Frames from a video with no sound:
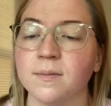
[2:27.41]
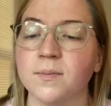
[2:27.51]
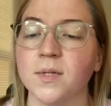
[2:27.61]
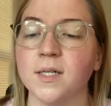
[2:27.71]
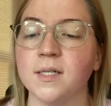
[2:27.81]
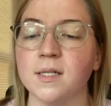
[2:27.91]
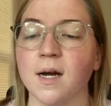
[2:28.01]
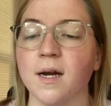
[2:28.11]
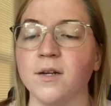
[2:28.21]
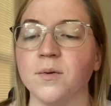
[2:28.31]
but
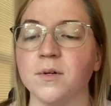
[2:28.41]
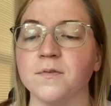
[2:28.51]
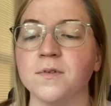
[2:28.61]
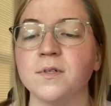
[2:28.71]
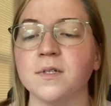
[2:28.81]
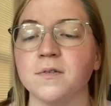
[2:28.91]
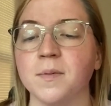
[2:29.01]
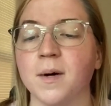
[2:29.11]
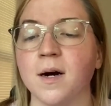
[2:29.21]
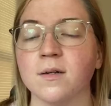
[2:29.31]
inside you are full of
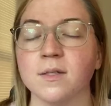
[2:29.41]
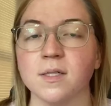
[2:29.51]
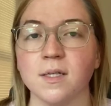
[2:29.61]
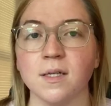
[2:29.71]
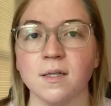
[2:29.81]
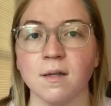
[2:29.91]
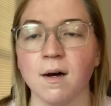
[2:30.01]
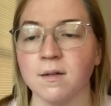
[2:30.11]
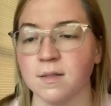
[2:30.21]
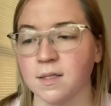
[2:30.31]
hypocrisy and
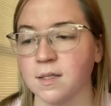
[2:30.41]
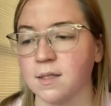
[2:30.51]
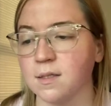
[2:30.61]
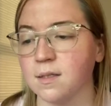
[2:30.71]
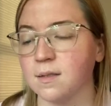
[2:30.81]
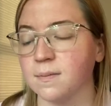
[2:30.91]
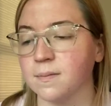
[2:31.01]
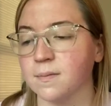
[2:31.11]
lawlessness.